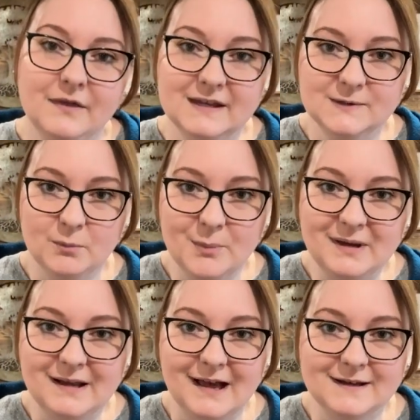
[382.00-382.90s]
this
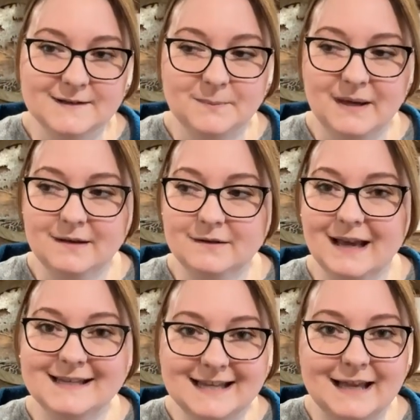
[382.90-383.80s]
woman has been
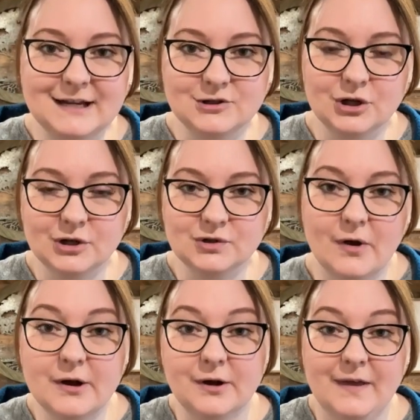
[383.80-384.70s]
attending church
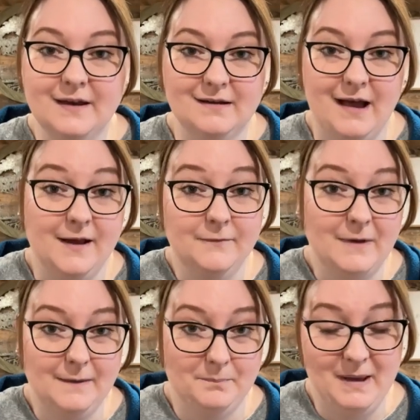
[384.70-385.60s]
longer than I've
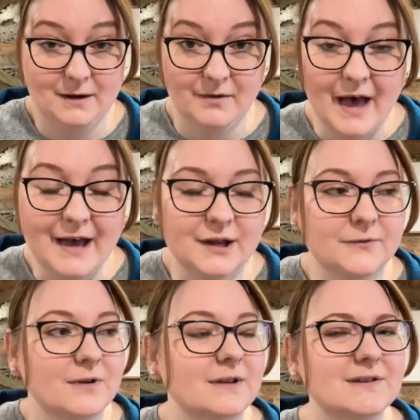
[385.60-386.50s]
been alive.
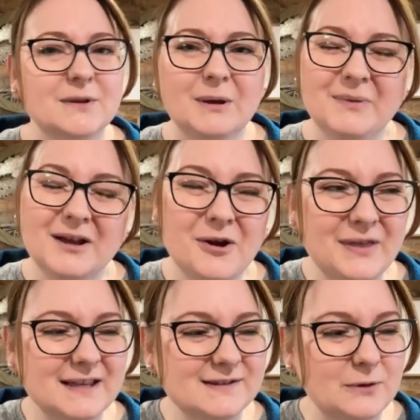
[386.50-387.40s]
So I'm like, oh,
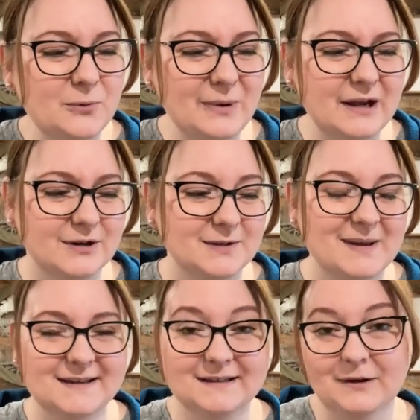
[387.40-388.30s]
that's so weird to
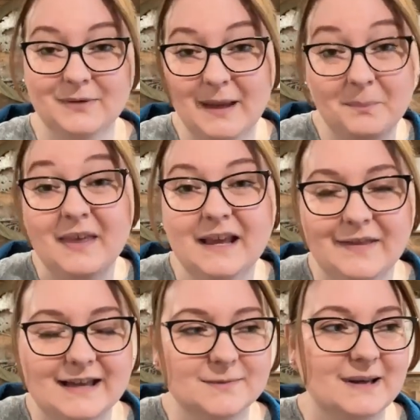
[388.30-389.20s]
my, you know, I'm thinking
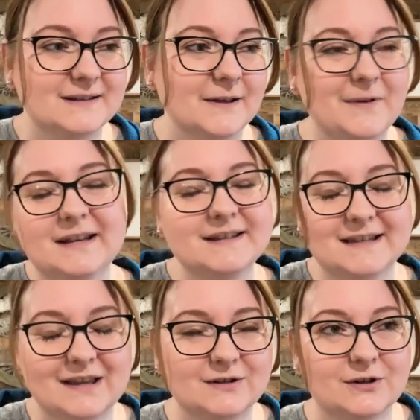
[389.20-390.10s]
that to myself. I didn't
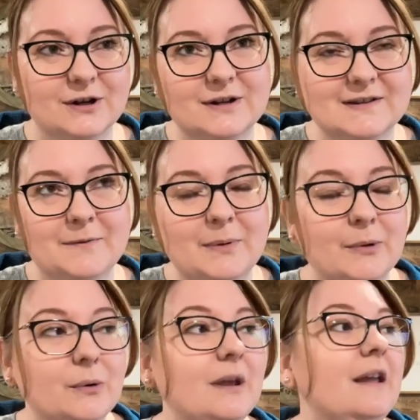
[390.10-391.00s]
say that to her because that'd be
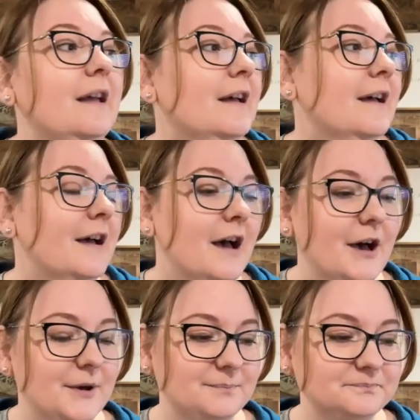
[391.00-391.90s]
rude.
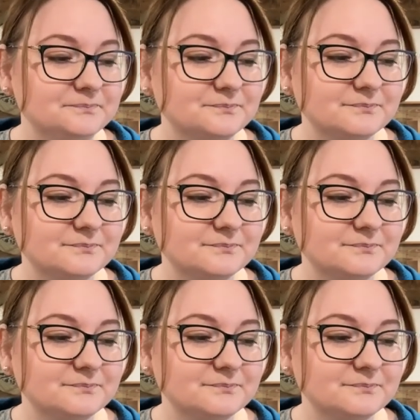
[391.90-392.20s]
Um,